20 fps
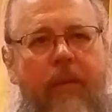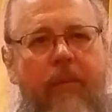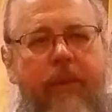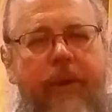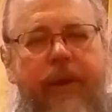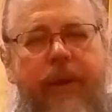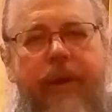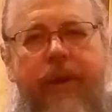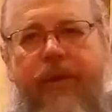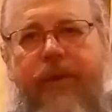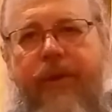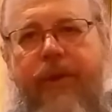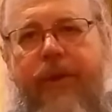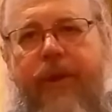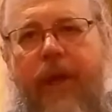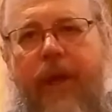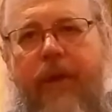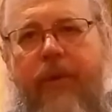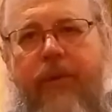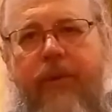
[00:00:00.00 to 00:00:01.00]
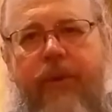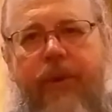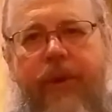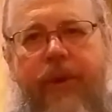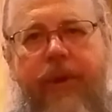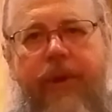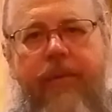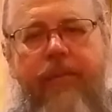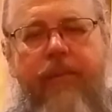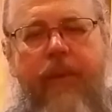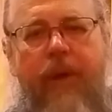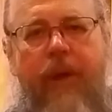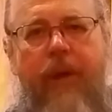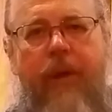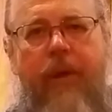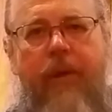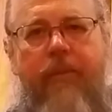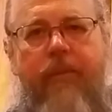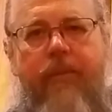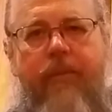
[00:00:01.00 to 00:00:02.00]
because it not only
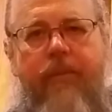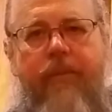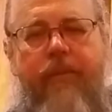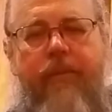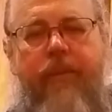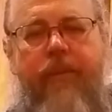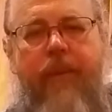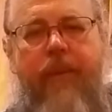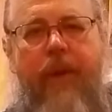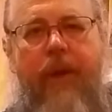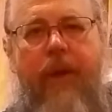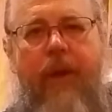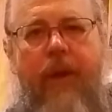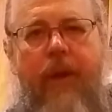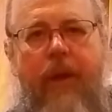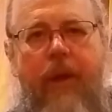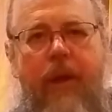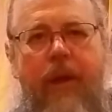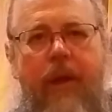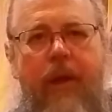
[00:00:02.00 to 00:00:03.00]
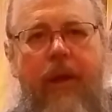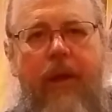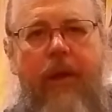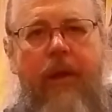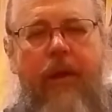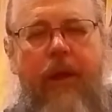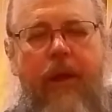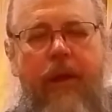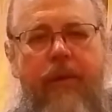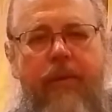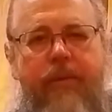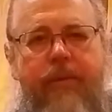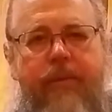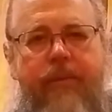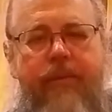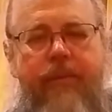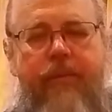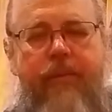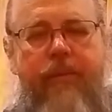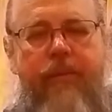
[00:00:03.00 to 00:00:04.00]
uh, uh kind of
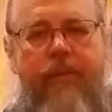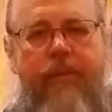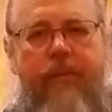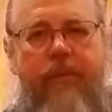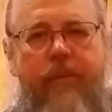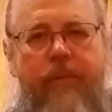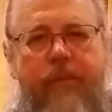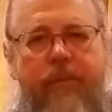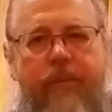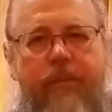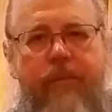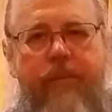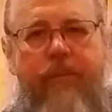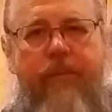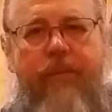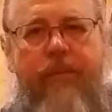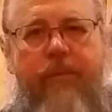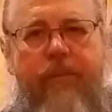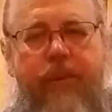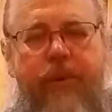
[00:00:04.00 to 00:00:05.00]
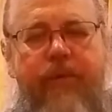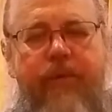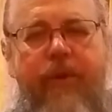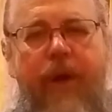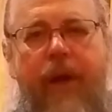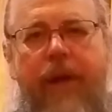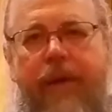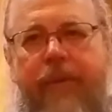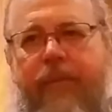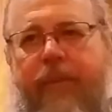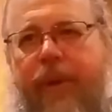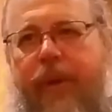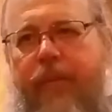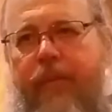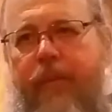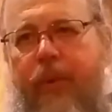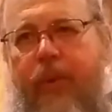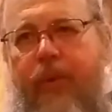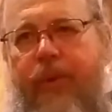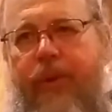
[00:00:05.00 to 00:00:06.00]

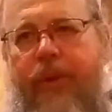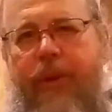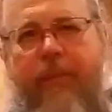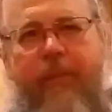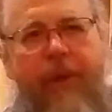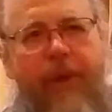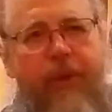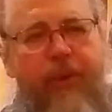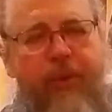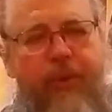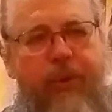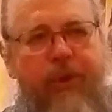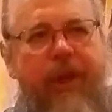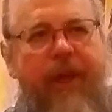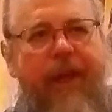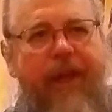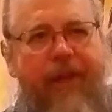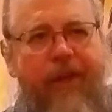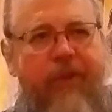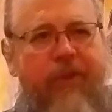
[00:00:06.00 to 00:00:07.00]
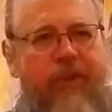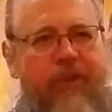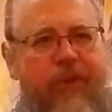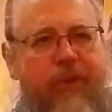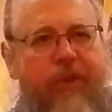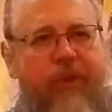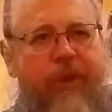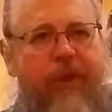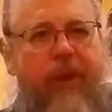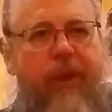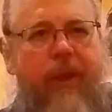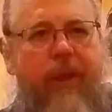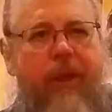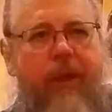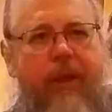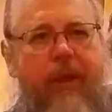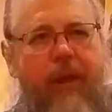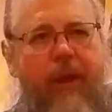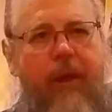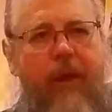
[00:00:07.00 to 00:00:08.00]
provided most of the major texts
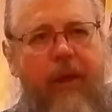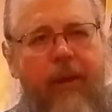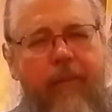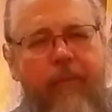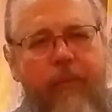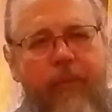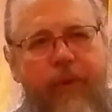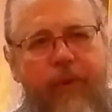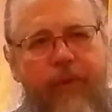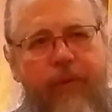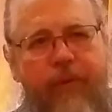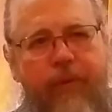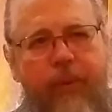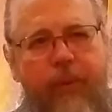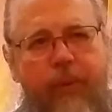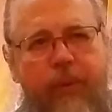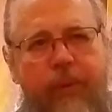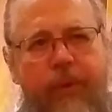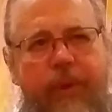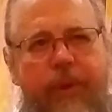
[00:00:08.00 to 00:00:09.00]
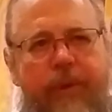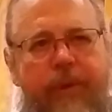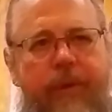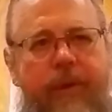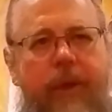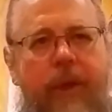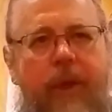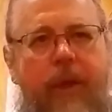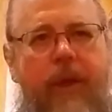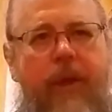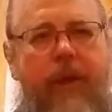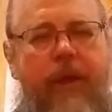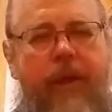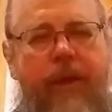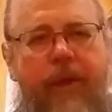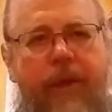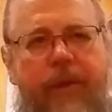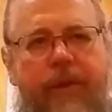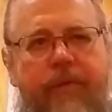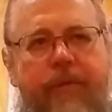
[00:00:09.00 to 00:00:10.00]
um, for the
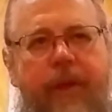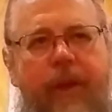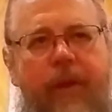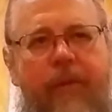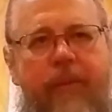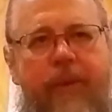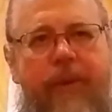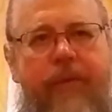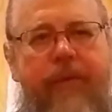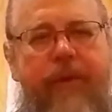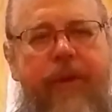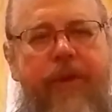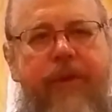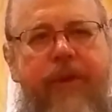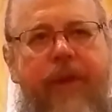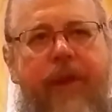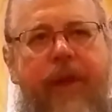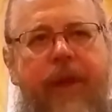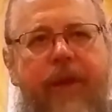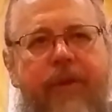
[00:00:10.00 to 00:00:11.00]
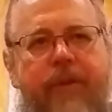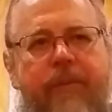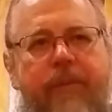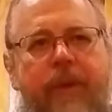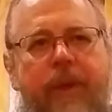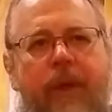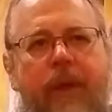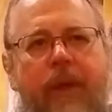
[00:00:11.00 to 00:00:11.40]
in the development of hesychasm.